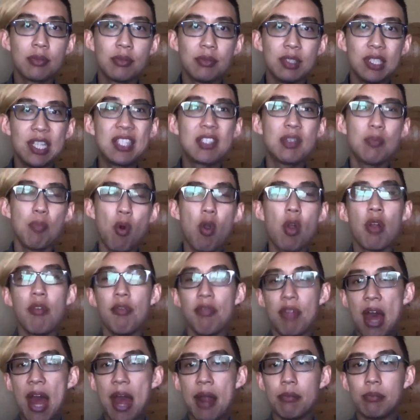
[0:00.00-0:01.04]
It's more of
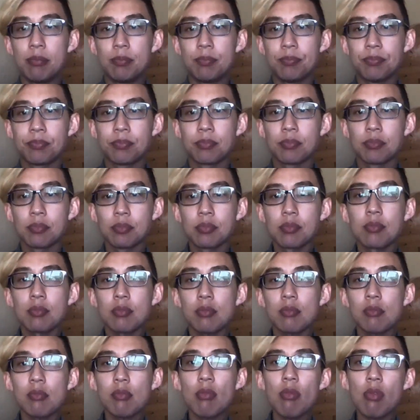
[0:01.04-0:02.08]
that.
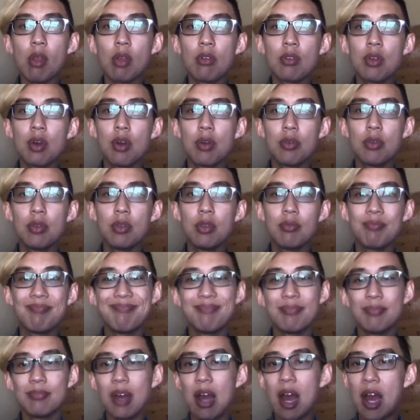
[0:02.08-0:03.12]
So
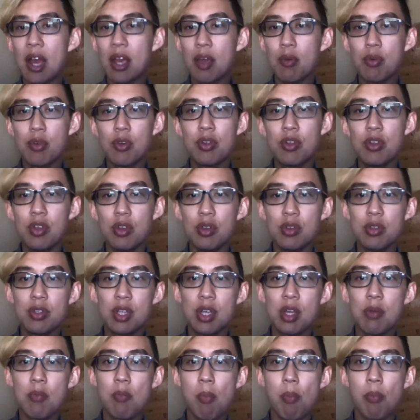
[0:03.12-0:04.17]
I wouldn't use
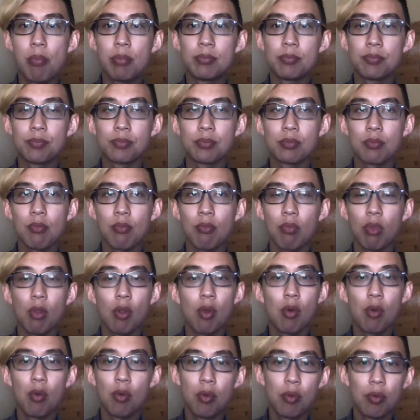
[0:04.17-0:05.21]
it
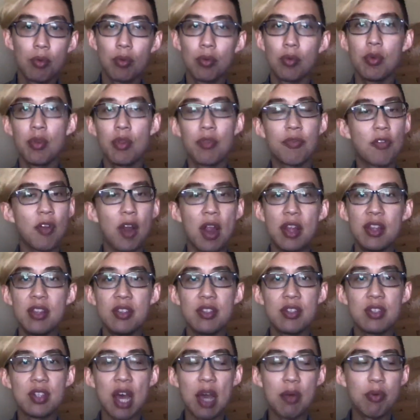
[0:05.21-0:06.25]
with
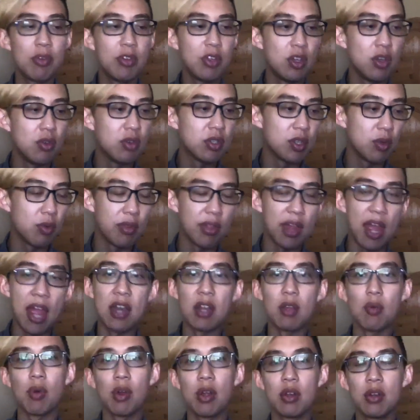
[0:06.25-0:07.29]
friends. I wouldn't use it with
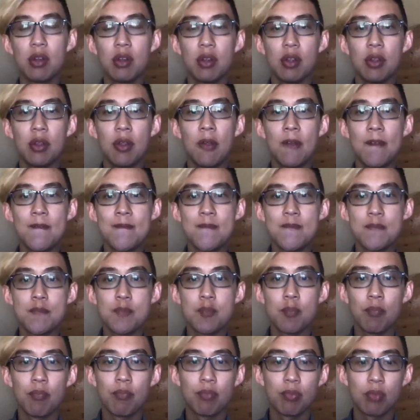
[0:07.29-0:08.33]
anyone
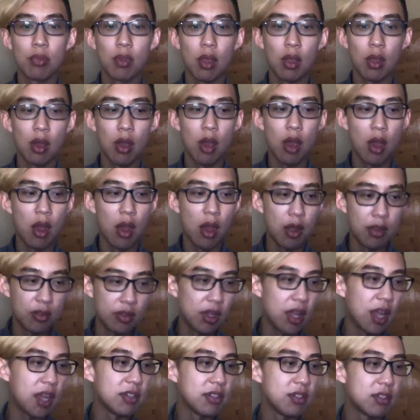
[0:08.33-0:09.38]

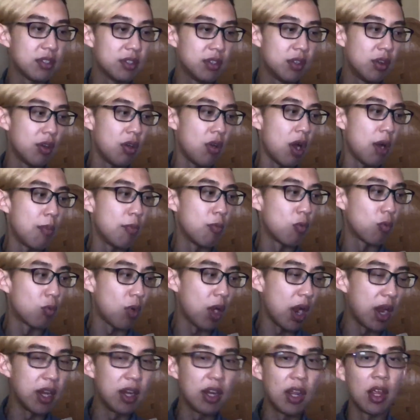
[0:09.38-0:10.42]
unless, I'm
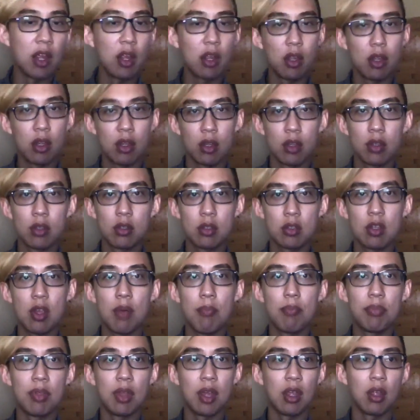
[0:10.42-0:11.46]
writing
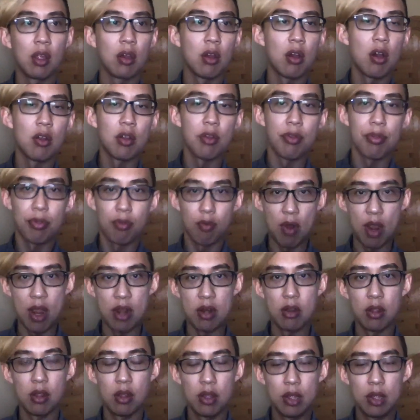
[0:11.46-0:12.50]
something on a thread.